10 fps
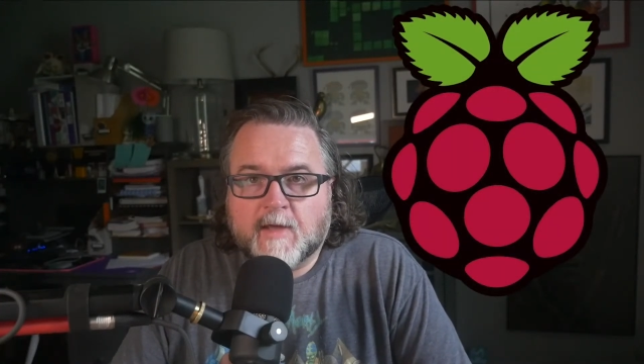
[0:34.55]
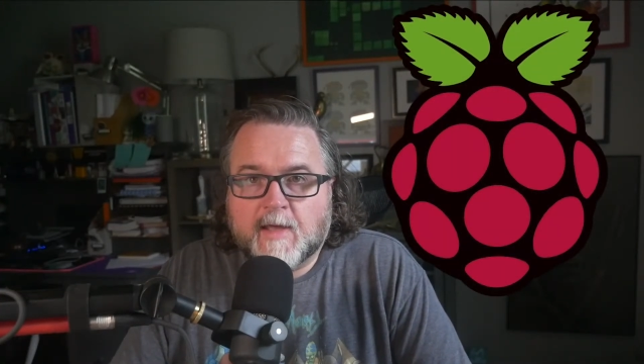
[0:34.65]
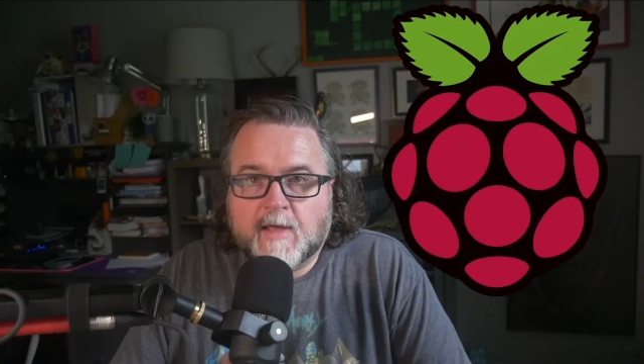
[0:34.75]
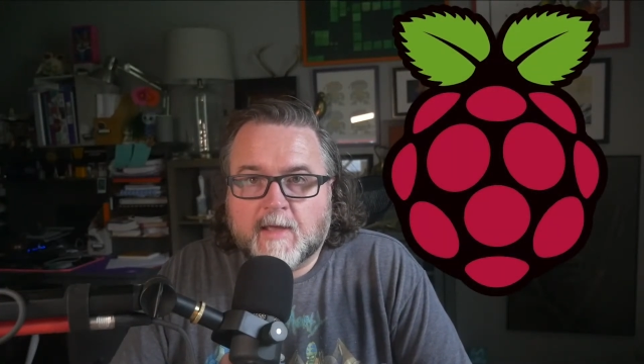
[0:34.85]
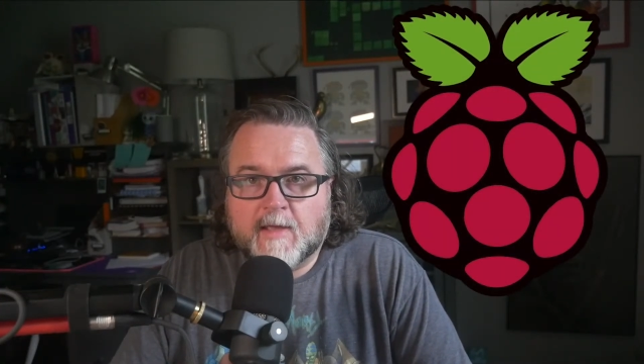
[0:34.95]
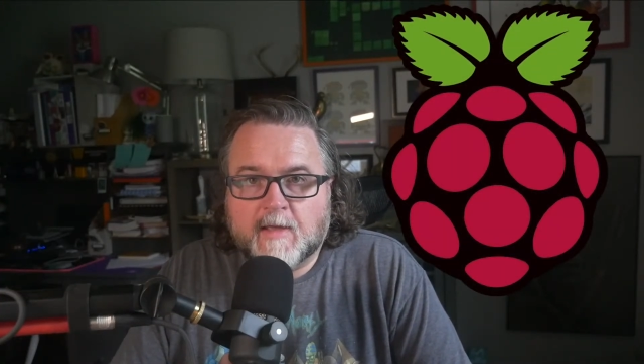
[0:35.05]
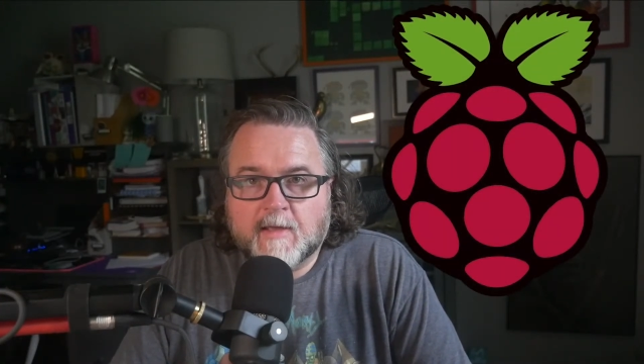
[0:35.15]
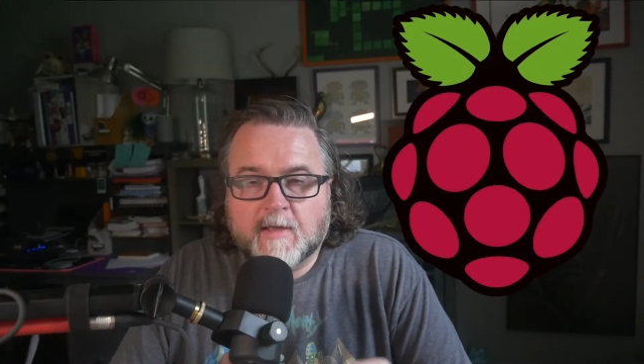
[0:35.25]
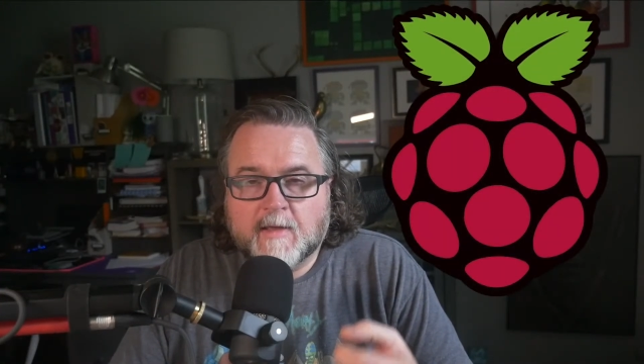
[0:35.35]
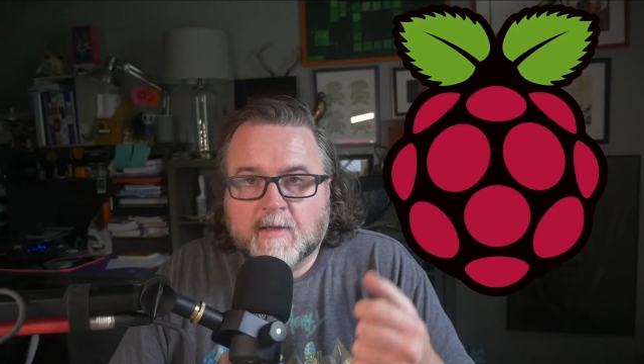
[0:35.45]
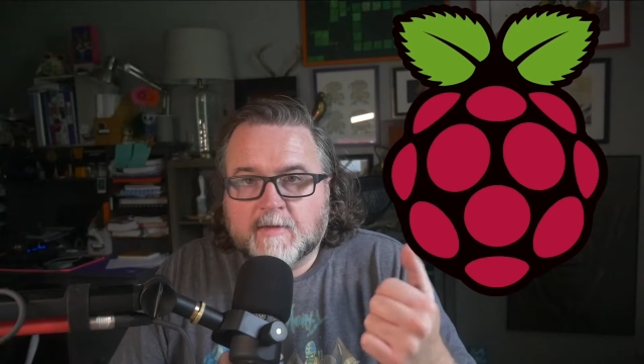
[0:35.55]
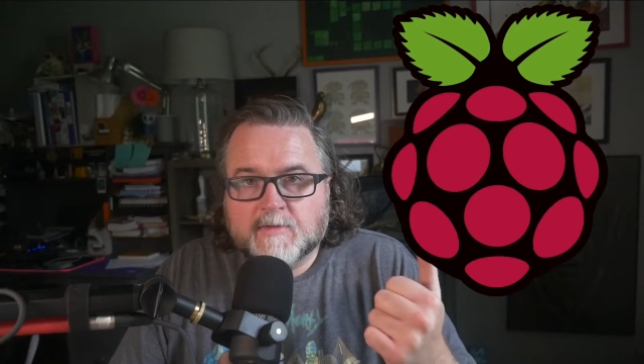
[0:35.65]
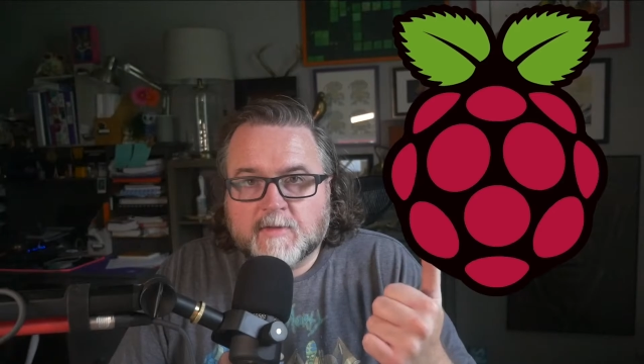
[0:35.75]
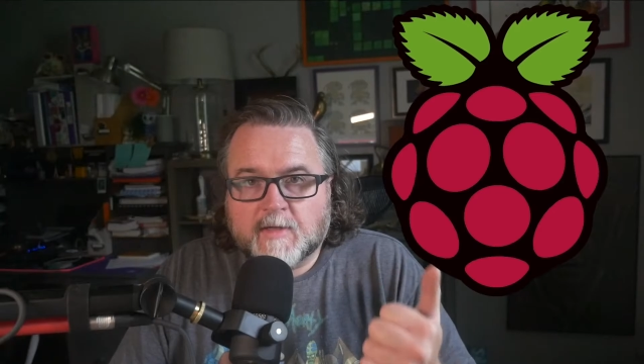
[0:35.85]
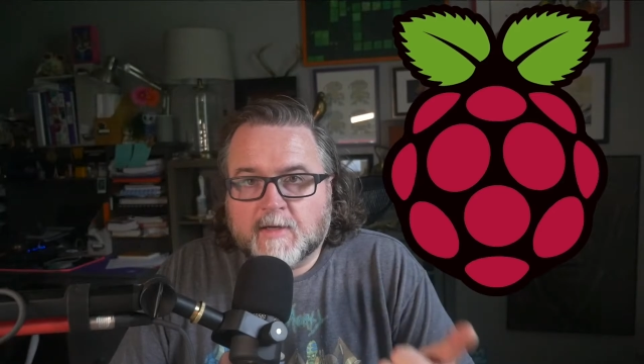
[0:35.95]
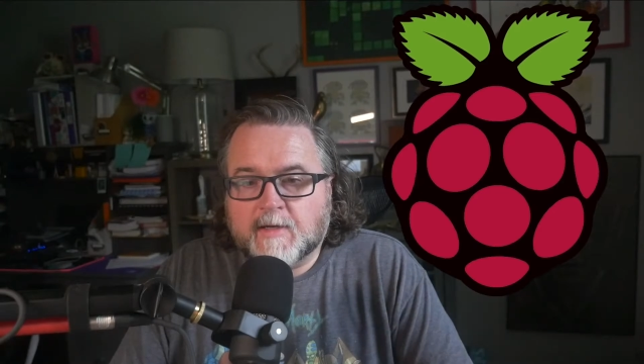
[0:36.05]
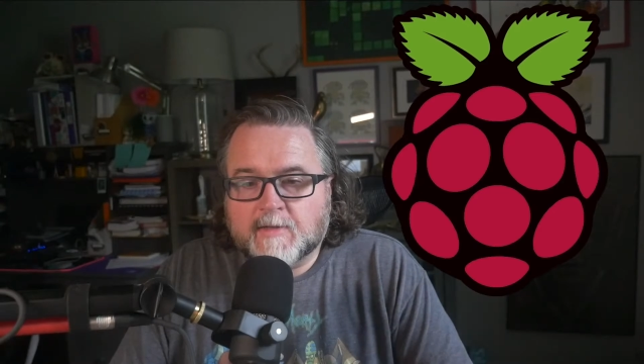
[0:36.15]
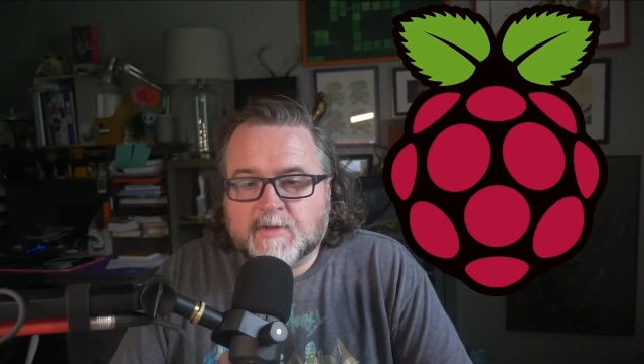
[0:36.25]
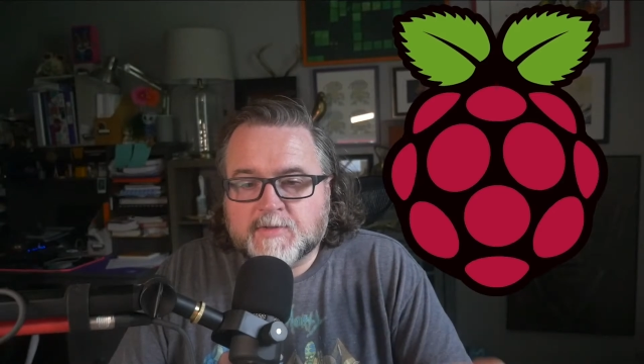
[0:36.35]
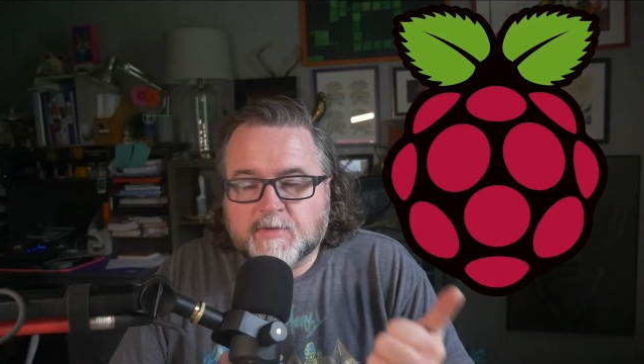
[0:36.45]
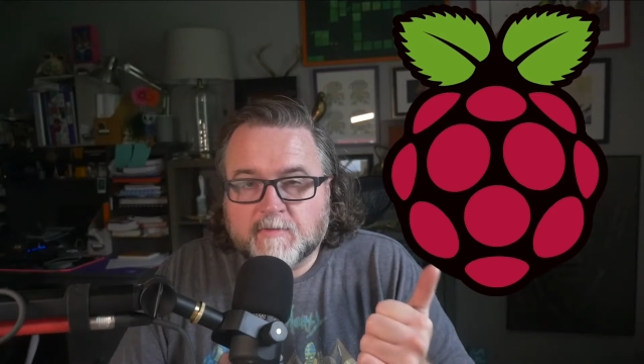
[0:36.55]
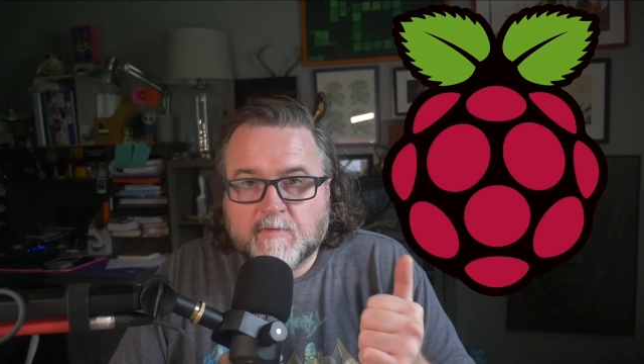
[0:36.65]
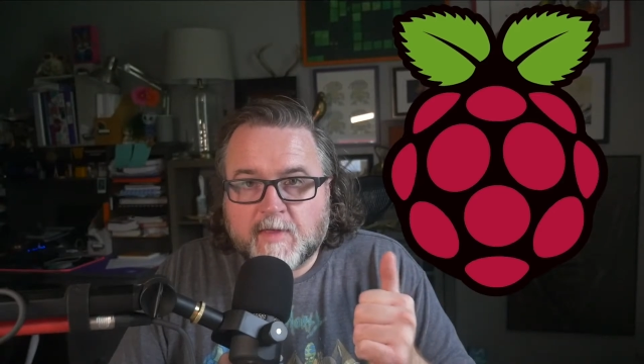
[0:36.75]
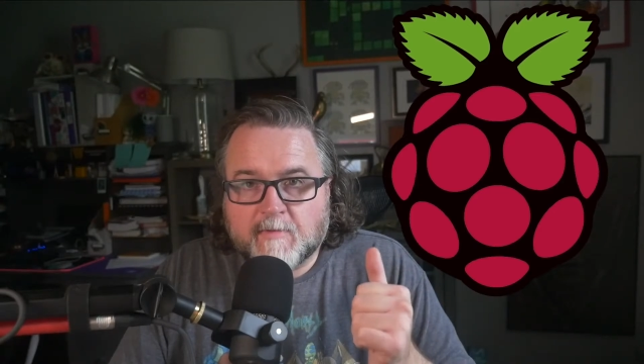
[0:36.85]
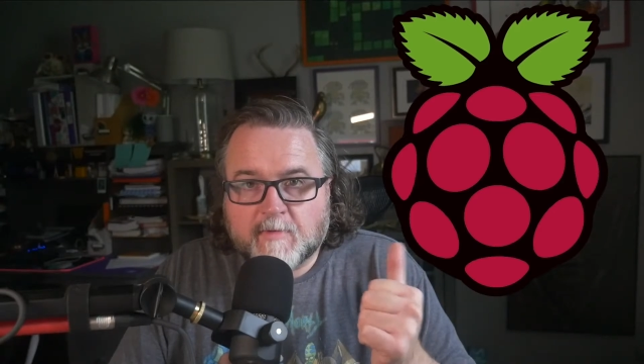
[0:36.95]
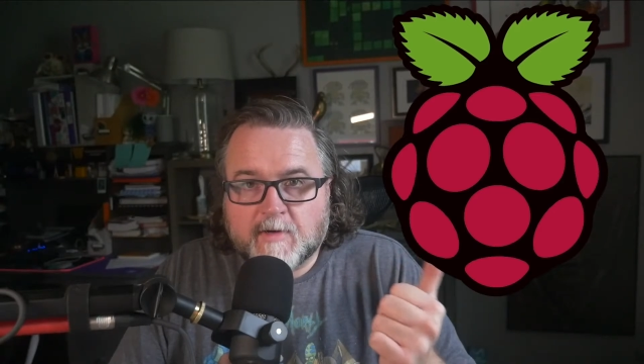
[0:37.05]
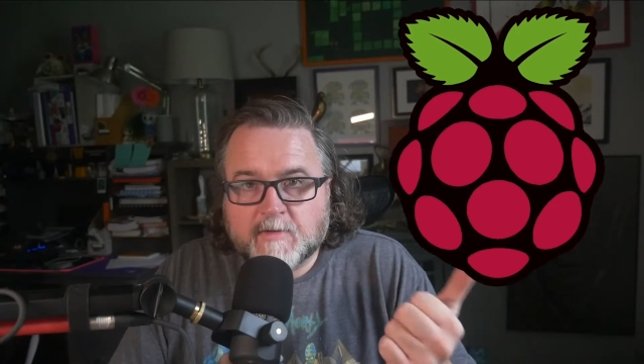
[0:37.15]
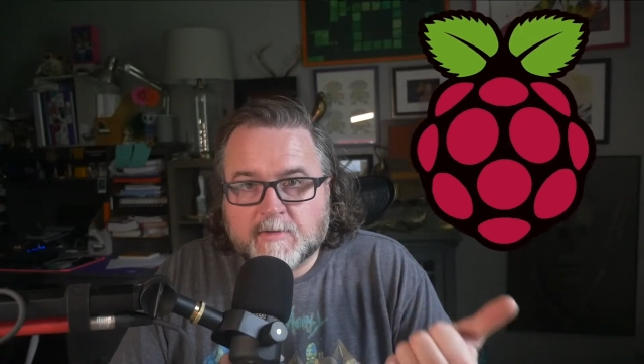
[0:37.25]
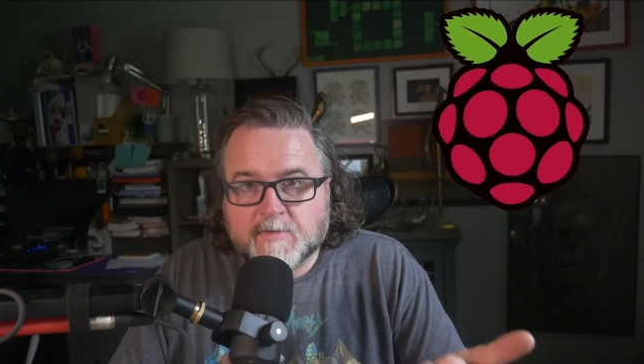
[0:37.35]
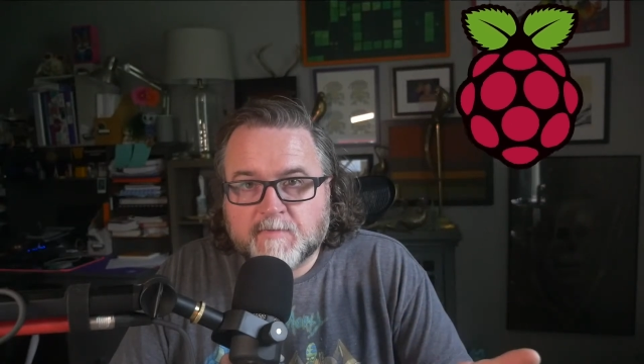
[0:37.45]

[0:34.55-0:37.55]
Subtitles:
a server that runs